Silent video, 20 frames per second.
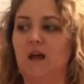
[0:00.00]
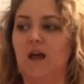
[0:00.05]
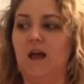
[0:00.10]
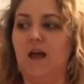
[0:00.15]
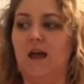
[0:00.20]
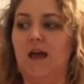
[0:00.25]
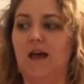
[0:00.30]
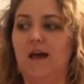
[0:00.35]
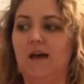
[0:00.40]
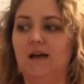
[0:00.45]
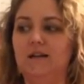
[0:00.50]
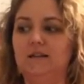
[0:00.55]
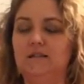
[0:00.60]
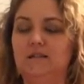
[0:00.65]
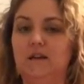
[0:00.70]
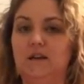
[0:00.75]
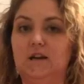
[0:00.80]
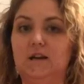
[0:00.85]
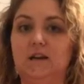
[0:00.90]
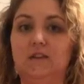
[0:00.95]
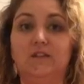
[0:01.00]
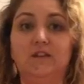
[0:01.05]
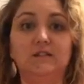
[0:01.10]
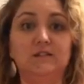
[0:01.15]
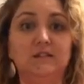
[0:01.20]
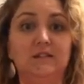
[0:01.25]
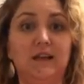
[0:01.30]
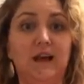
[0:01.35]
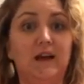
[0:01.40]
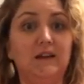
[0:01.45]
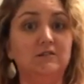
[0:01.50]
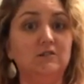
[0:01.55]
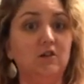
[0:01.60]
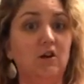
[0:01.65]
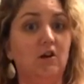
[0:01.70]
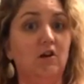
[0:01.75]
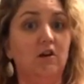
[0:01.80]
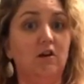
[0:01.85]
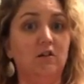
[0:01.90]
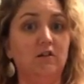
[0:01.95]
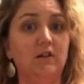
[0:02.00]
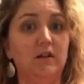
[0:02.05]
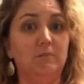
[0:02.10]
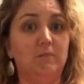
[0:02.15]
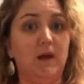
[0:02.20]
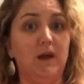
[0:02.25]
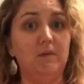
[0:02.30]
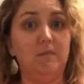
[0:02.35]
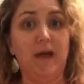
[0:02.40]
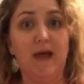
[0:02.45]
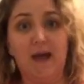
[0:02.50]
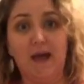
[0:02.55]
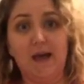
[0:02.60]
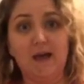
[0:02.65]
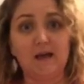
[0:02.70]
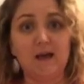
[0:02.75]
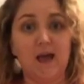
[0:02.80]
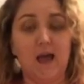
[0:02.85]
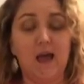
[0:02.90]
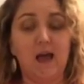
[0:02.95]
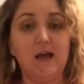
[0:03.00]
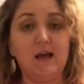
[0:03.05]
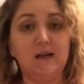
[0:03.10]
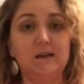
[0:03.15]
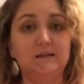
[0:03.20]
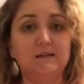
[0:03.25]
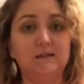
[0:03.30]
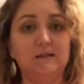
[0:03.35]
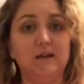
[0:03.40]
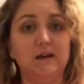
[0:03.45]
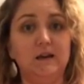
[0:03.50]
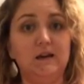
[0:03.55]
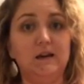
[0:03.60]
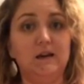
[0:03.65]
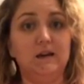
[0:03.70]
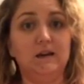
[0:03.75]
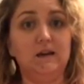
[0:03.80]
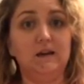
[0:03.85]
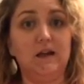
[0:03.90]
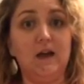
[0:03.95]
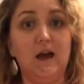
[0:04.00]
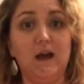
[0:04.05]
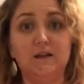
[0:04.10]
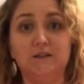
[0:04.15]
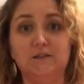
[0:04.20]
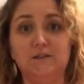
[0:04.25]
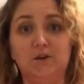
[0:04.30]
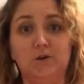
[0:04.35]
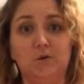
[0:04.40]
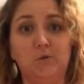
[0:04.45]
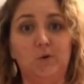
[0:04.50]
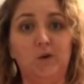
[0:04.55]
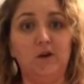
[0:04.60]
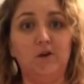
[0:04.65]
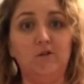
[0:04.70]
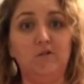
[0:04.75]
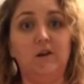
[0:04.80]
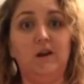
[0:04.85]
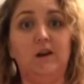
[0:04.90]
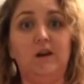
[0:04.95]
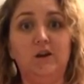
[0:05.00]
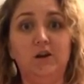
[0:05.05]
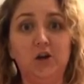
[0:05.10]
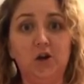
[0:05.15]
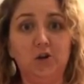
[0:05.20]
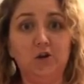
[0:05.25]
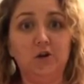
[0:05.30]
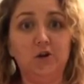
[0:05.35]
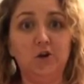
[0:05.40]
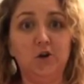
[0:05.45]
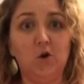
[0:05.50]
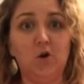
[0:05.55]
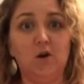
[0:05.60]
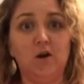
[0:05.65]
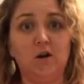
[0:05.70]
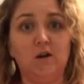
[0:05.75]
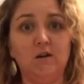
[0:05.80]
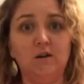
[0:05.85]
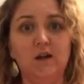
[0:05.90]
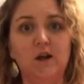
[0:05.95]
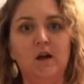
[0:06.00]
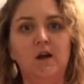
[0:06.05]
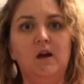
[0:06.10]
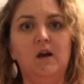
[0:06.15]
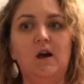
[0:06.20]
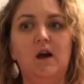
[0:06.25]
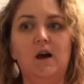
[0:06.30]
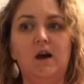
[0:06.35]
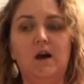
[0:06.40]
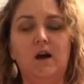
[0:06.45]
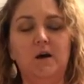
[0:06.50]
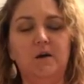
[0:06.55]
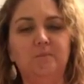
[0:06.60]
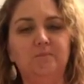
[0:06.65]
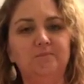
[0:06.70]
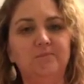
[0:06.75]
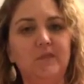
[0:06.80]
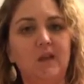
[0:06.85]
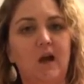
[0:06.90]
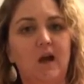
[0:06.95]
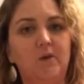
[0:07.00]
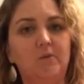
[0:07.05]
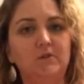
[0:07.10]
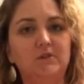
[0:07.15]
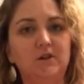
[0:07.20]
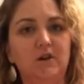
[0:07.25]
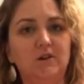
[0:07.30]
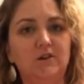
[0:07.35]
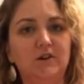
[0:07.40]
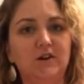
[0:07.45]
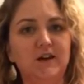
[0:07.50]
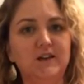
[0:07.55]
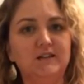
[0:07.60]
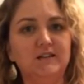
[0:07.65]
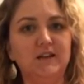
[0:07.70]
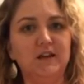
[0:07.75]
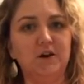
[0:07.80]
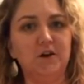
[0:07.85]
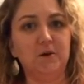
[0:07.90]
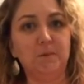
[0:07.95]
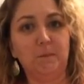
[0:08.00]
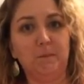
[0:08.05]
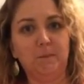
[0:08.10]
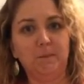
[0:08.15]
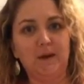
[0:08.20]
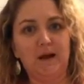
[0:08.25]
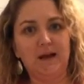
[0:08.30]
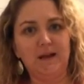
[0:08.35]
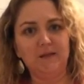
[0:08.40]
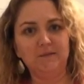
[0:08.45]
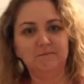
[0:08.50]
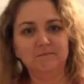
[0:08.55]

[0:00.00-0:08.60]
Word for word: and uh, this and that's all in my bag. And uh, yeah, so we are ready to go to New York. Um, I will talk to you guys later. Bye.